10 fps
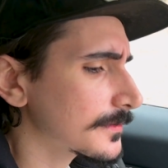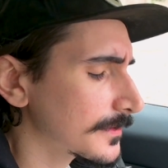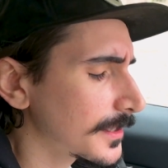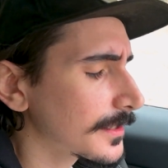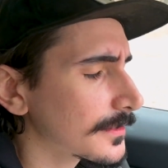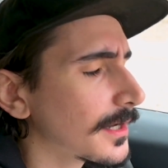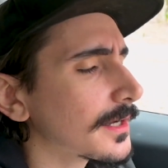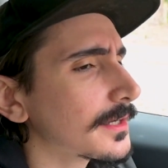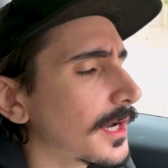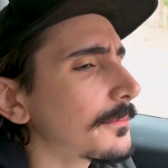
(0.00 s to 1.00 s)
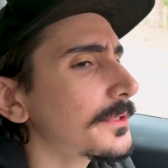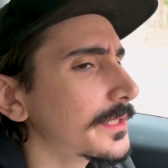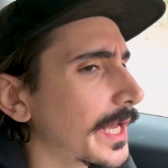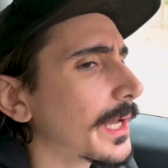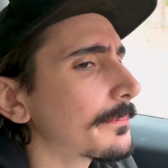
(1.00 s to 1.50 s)
TikTok
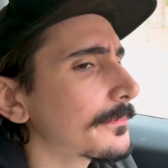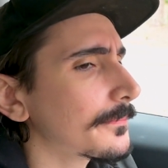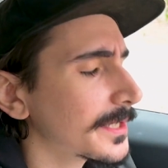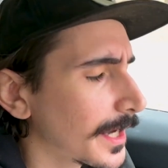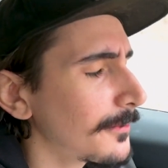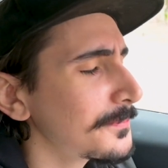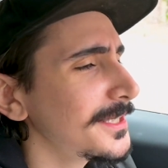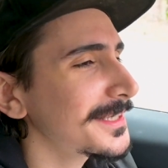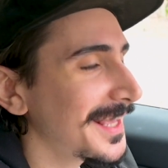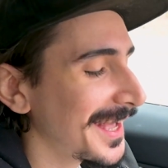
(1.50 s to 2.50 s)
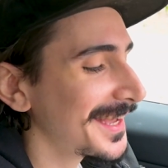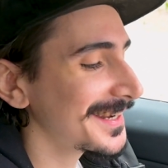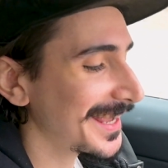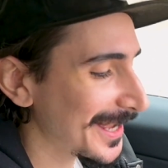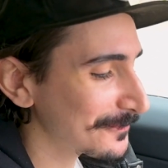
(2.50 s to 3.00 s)
copycat
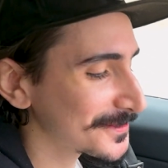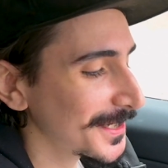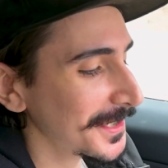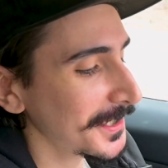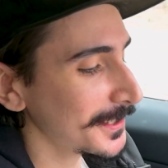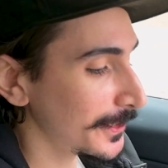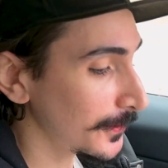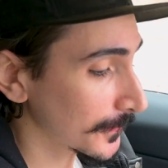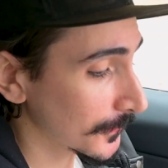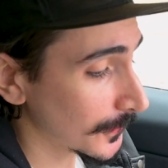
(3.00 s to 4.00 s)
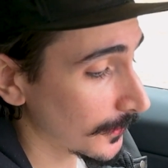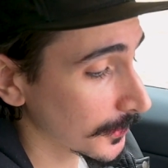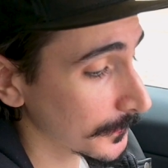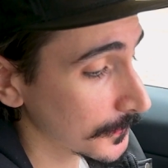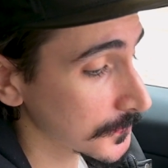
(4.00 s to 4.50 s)
apps eager to
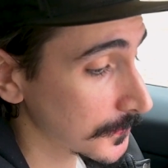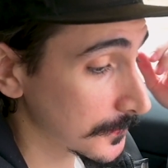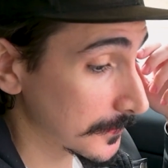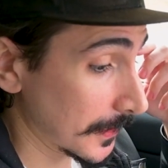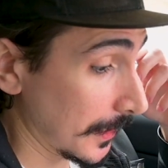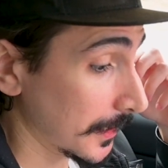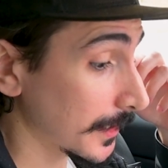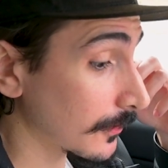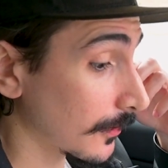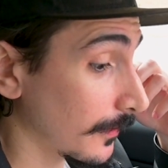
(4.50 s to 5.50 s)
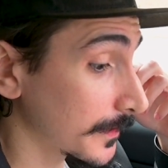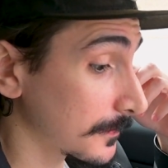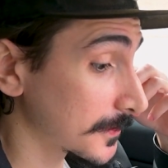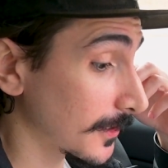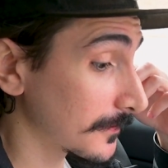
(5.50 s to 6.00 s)
welcome those users, now calling
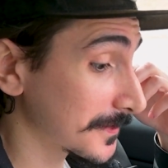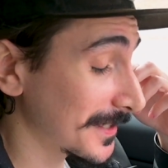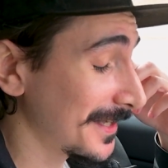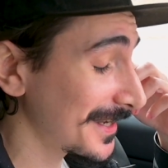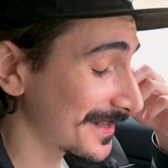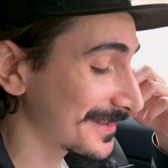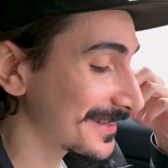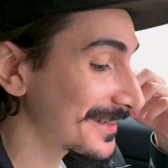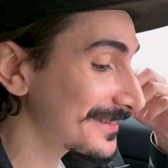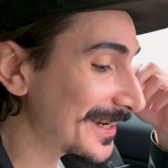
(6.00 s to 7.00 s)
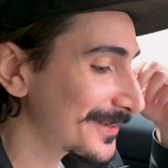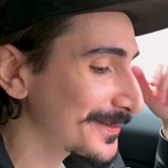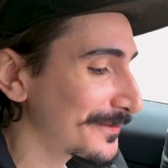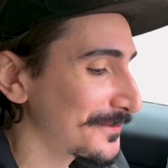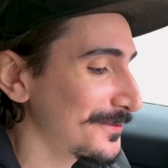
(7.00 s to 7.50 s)
themselves TikTok
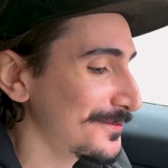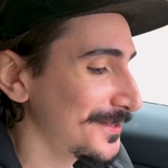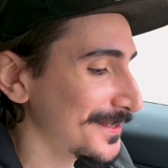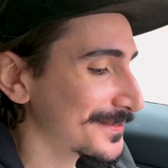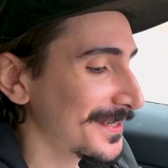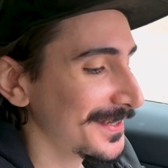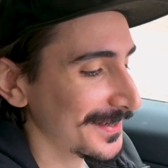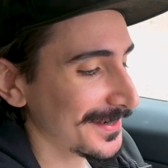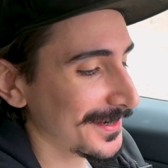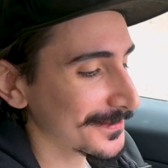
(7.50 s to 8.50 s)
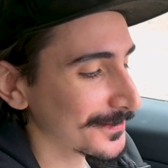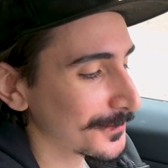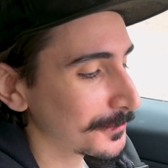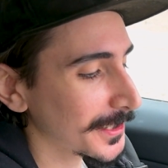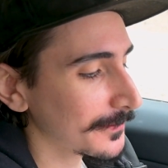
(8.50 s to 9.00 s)
refugees, onto
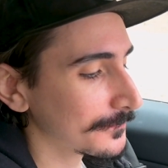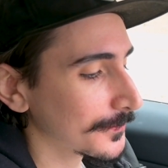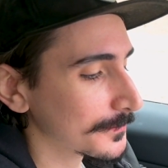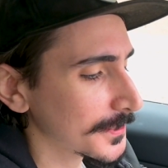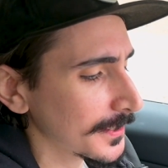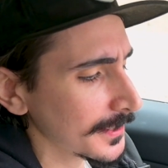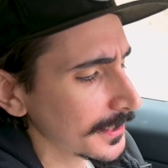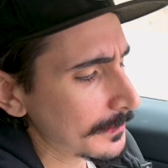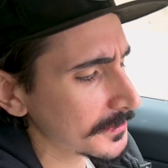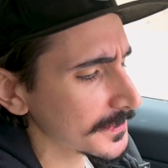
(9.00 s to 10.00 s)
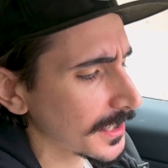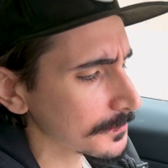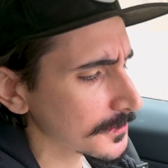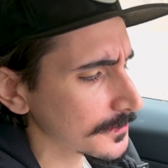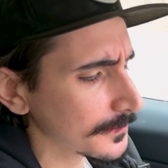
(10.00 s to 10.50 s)
their platforms. But the
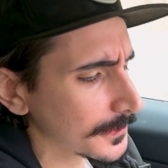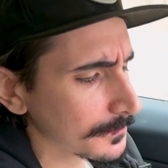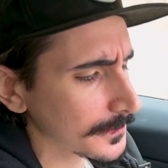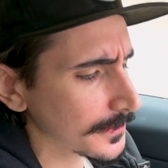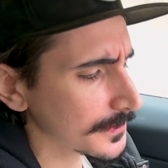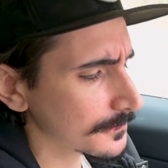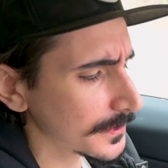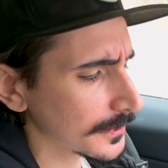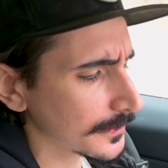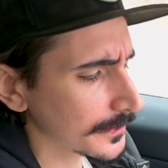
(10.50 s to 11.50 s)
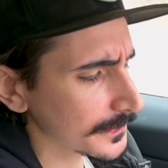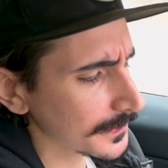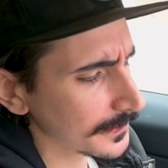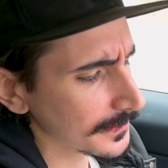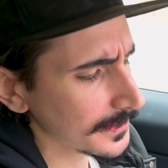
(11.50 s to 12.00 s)
apps surging in popularity this week aren't
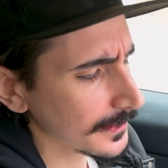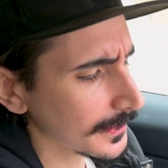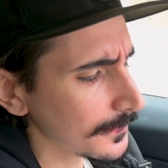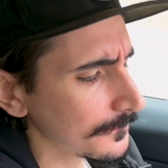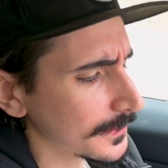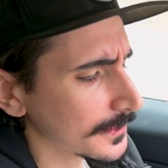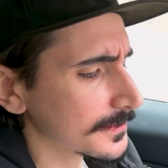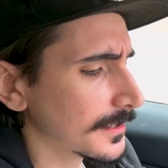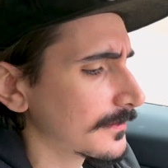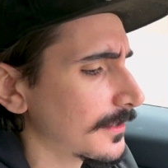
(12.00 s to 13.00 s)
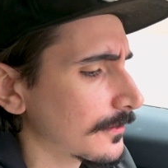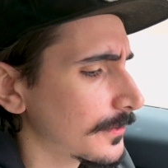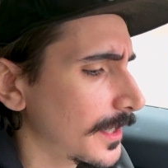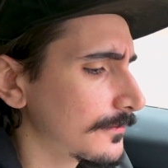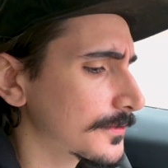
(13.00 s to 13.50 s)
the obvious TikTok
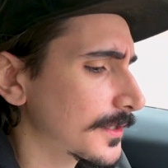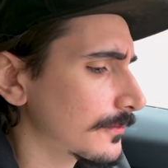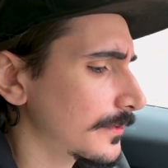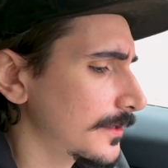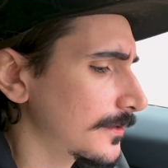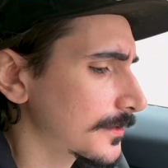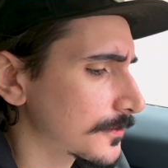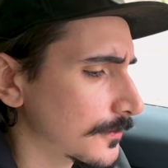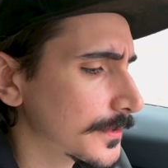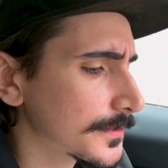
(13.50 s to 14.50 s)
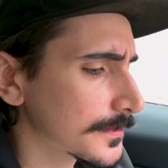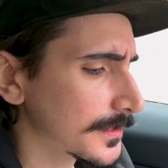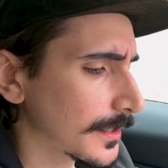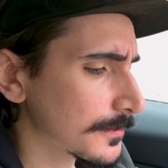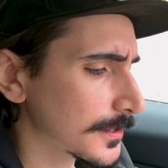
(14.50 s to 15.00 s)
rivals like Reels, Shorts,
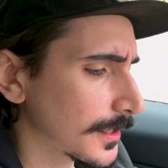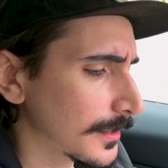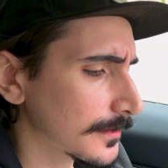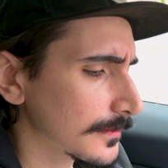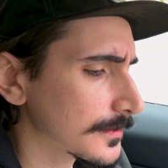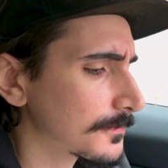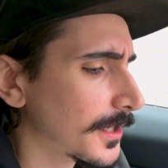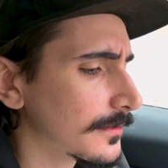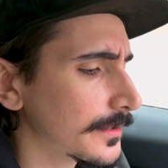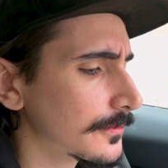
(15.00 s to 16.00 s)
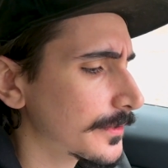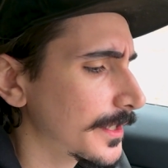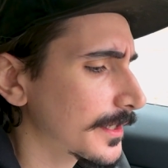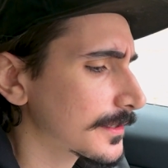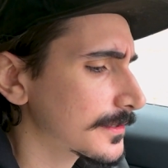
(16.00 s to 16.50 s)
Snapchat, Spotlight, or
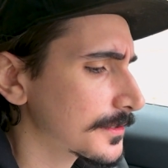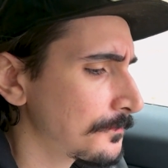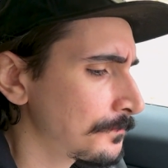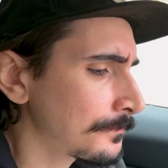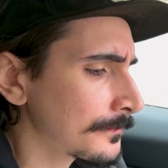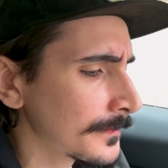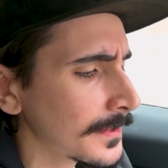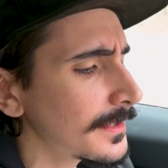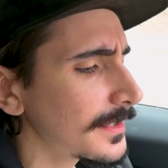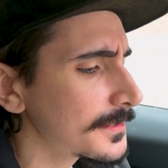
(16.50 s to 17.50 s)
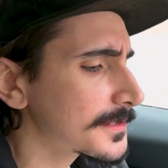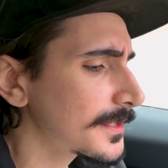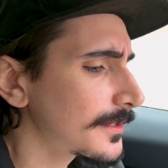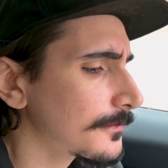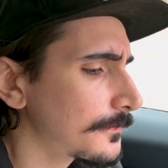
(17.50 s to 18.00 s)
X.
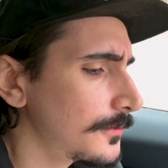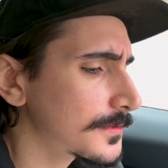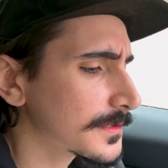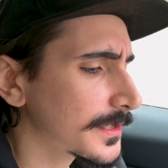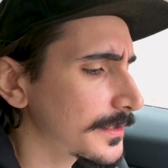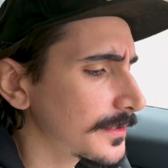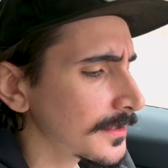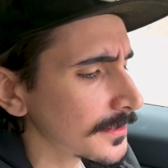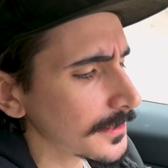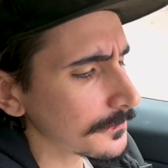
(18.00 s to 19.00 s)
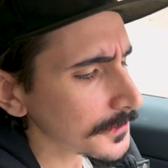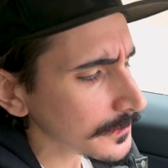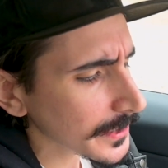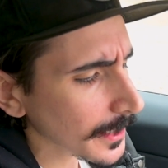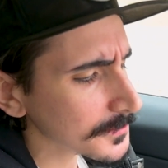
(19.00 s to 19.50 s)
Instead, a few slate of
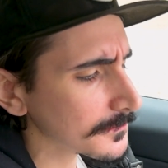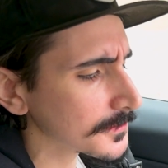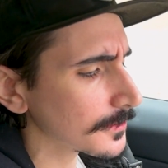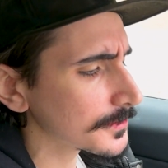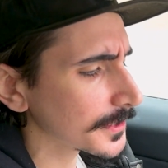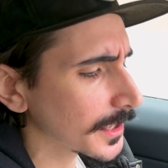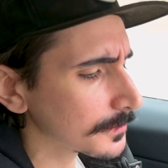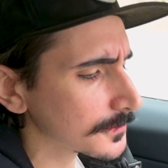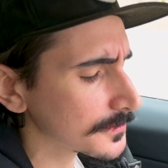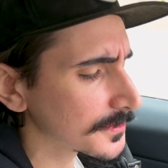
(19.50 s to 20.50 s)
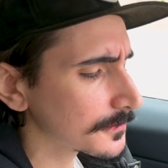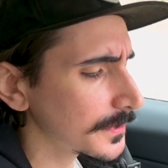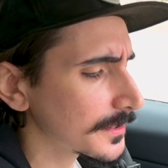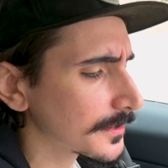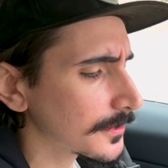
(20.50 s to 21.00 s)
newer apps have surged on app stores this
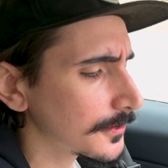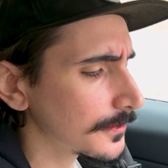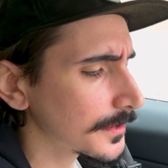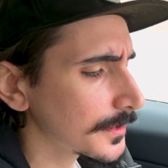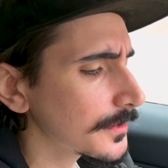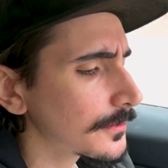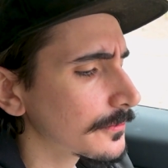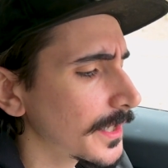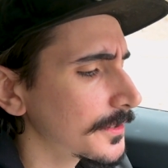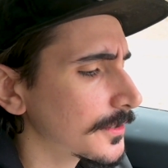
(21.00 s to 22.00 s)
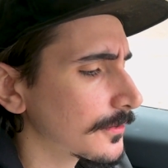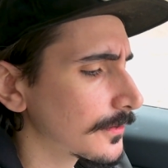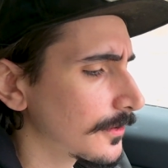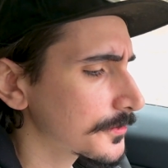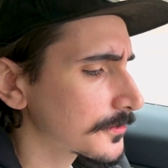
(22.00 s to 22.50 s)
week, including Red Note,
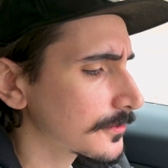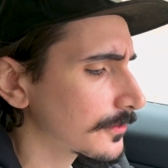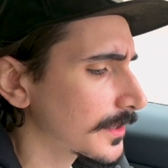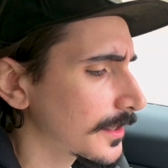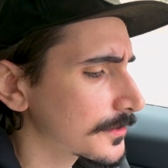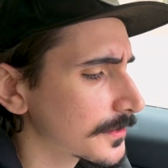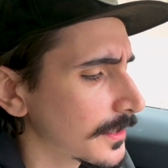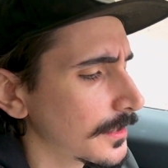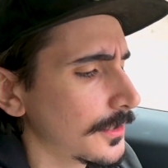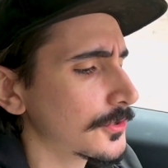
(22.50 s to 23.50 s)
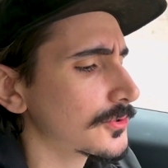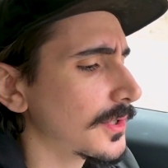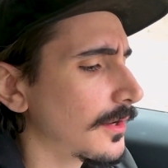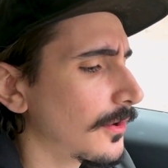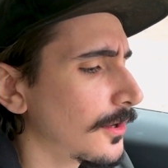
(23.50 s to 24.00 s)
also known as
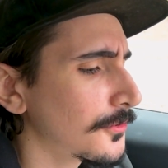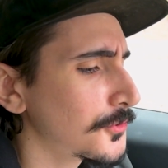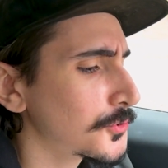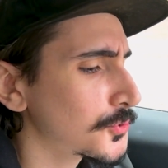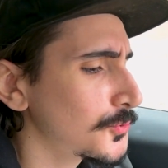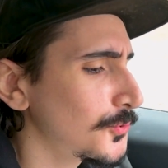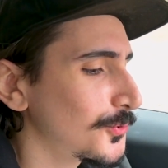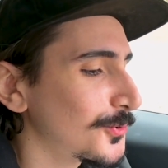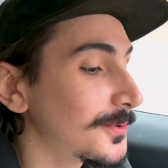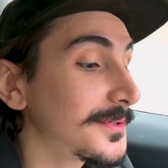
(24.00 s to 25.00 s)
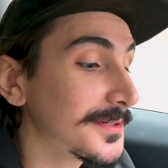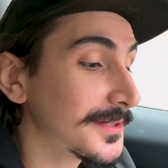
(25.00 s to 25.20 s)
Shuaohongshu,